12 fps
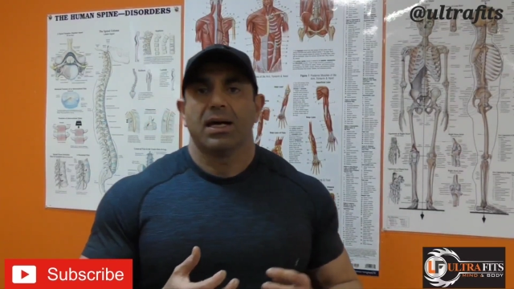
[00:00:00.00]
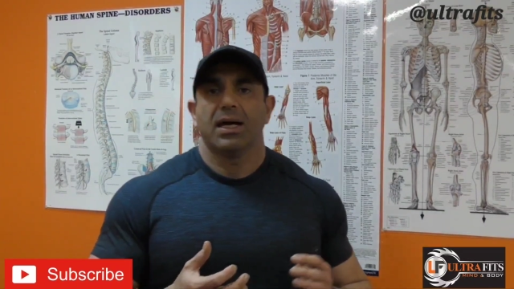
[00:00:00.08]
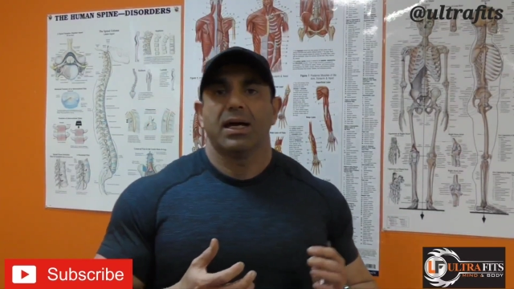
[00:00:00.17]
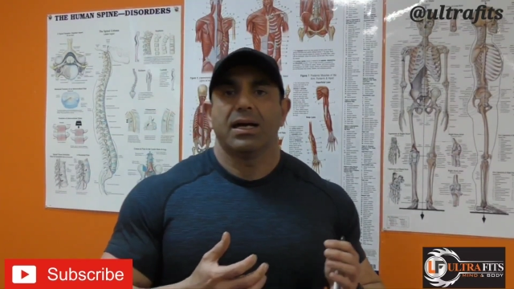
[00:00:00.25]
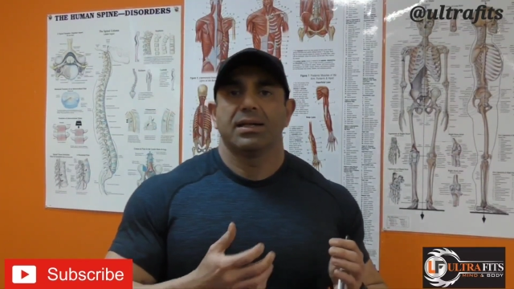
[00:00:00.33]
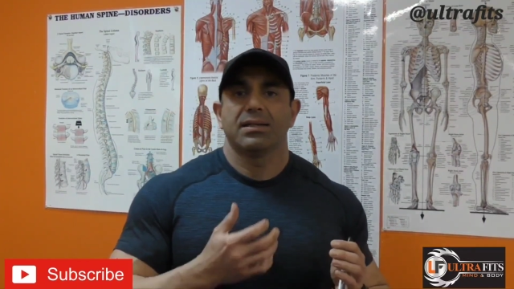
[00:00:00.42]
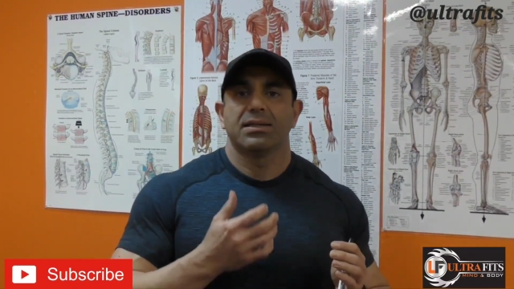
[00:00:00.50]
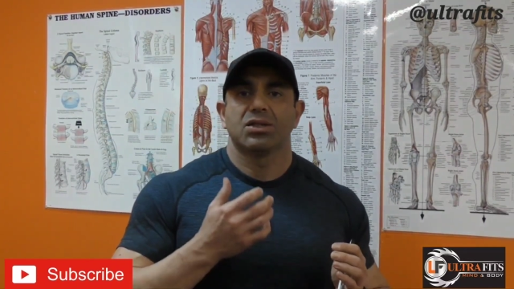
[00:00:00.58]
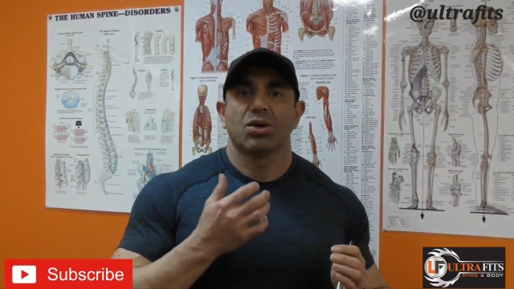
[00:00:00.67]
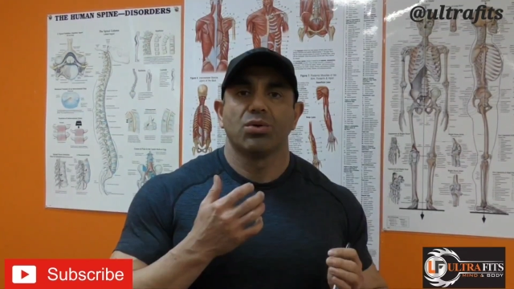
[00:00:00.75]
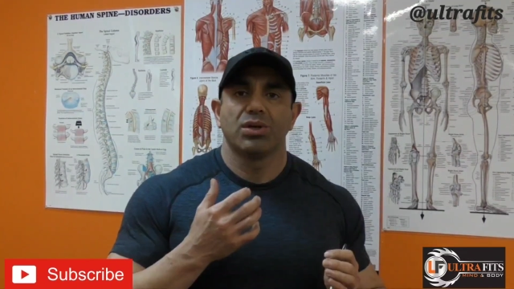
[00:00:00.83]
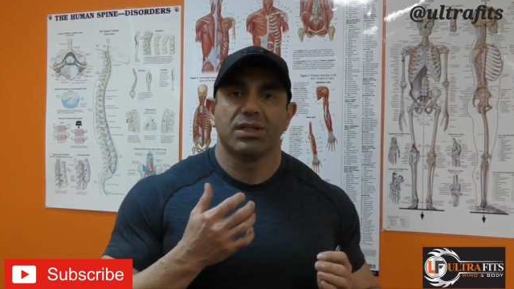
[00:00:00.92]
and
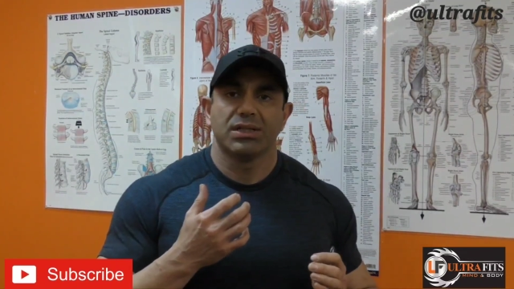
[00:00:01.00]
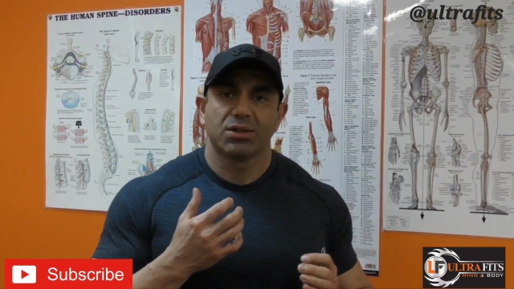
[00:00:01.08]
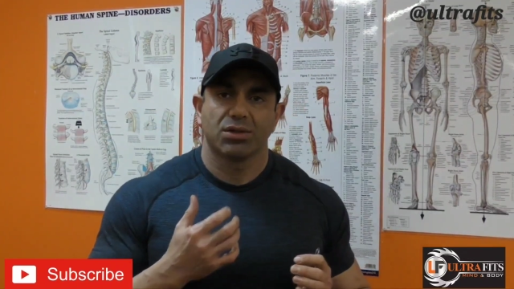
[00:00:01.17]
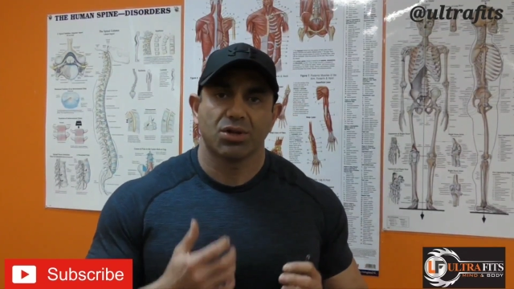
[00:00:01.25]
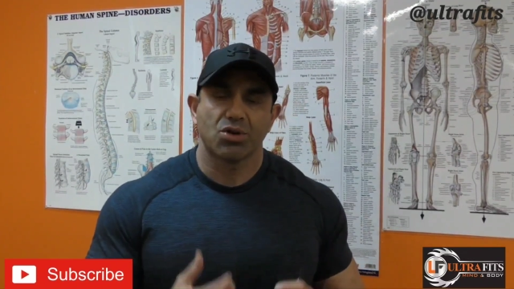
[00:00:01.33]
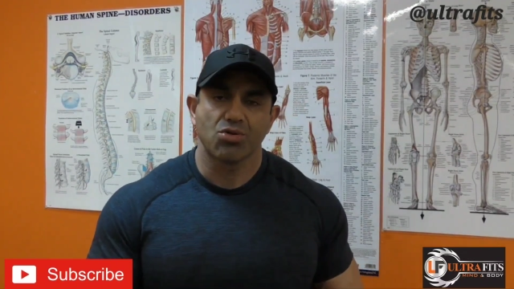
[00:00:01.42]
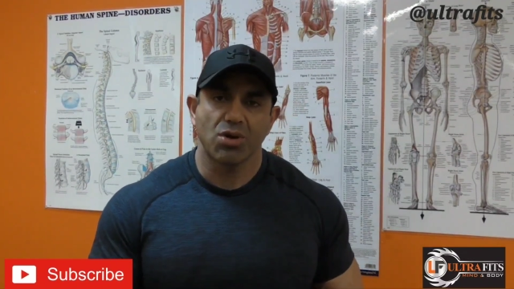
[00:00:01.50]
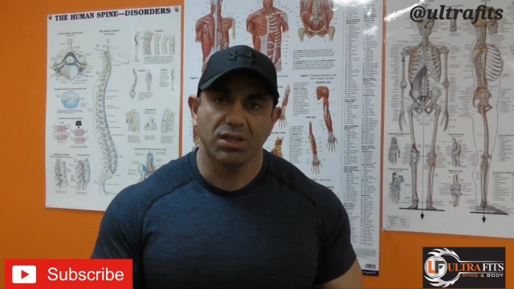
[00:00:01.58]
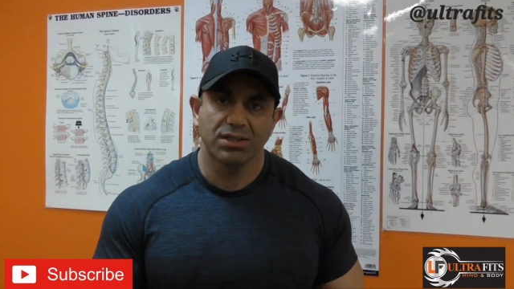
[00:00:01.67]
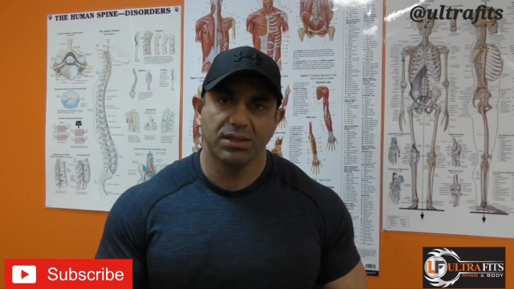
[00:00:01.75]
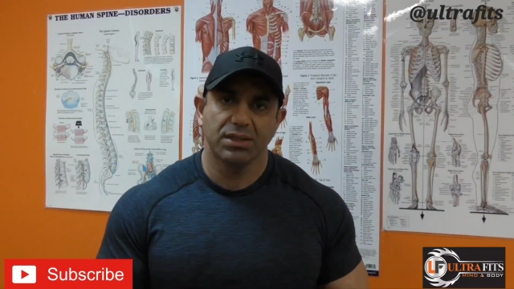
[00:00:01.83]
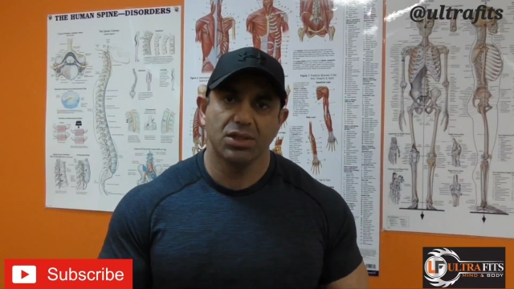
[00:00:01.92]
so it's going to
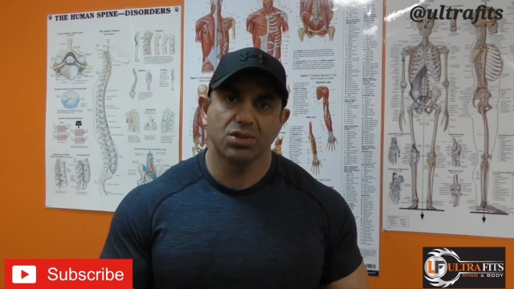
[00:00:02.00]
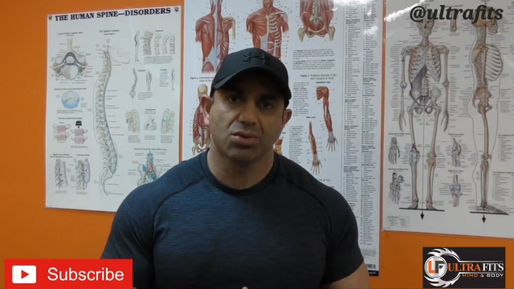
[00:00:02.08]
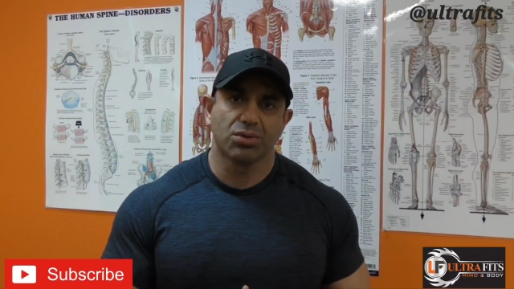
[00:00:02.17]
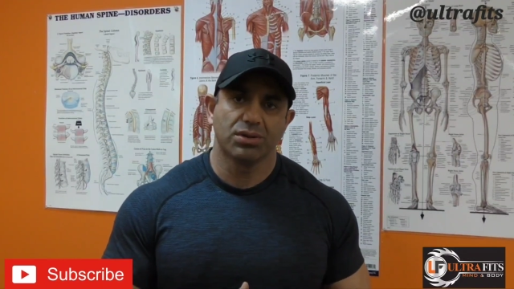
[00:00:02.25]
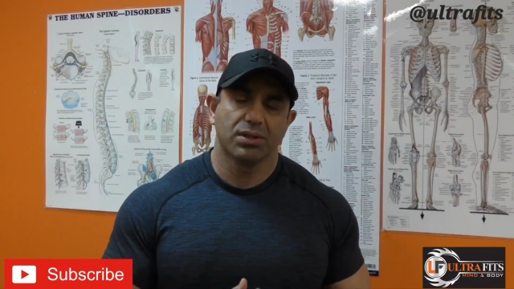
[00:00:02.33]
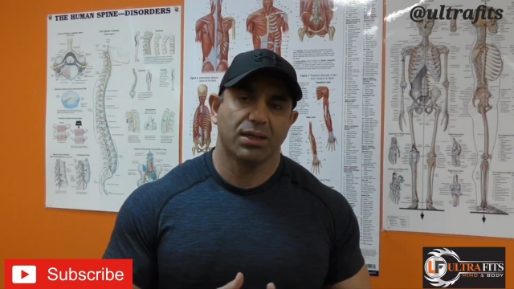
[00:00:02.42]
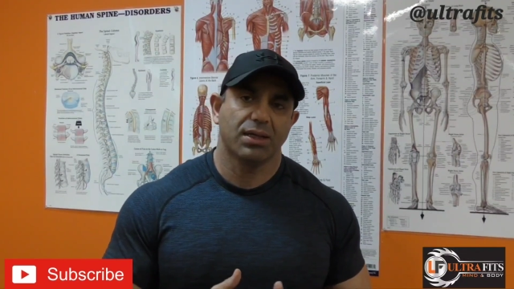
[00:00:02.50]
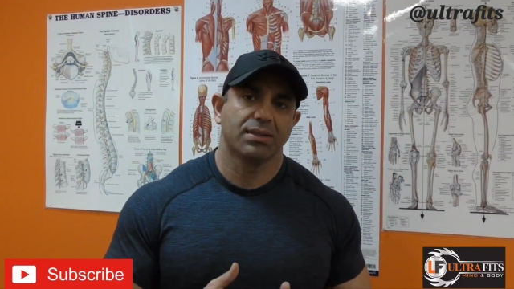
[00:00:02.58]
cross the knee joint,